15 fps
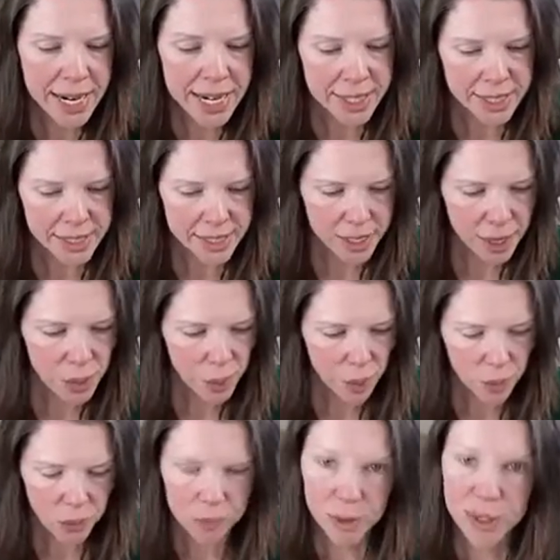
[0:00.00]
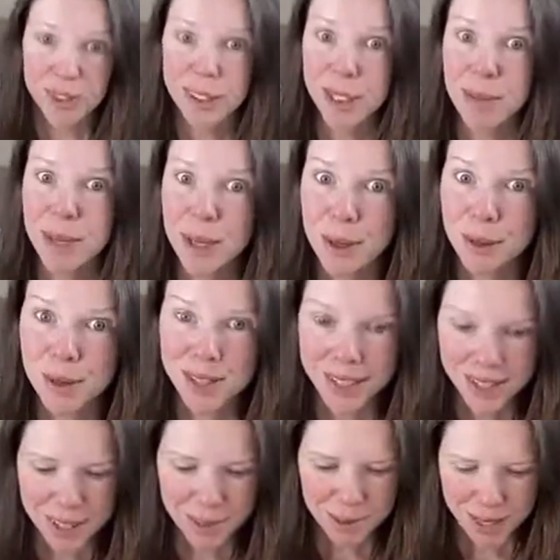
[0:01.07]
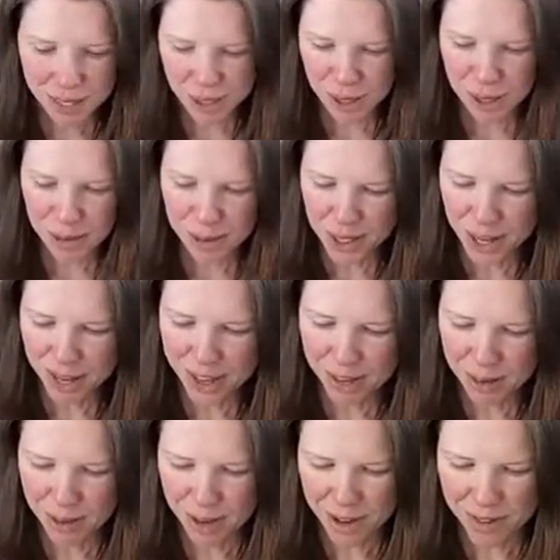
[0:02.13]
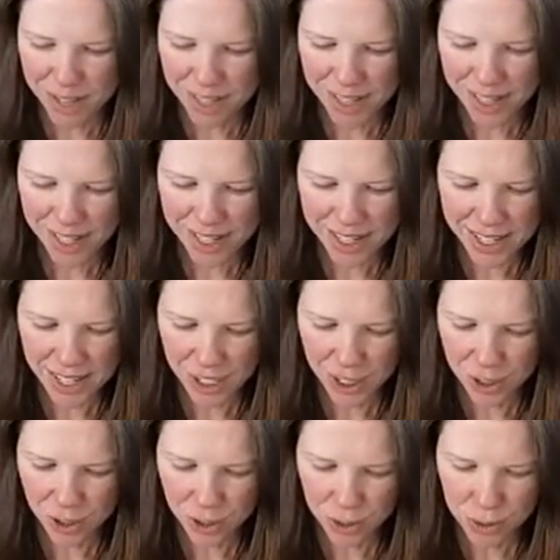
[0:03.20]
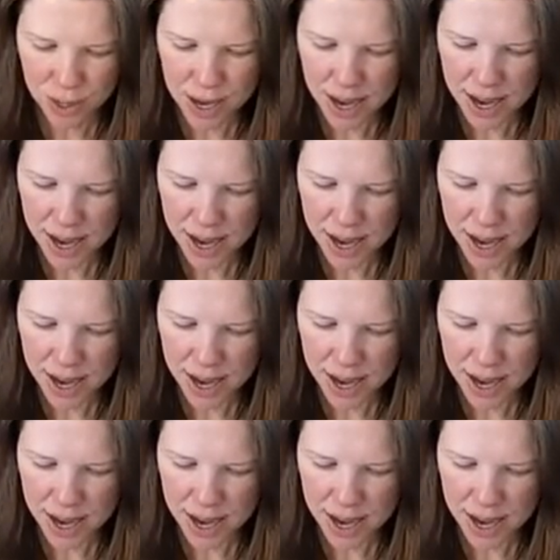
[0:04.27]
So I'm going to look at my notes here, make sure I'm talking about everything I need to.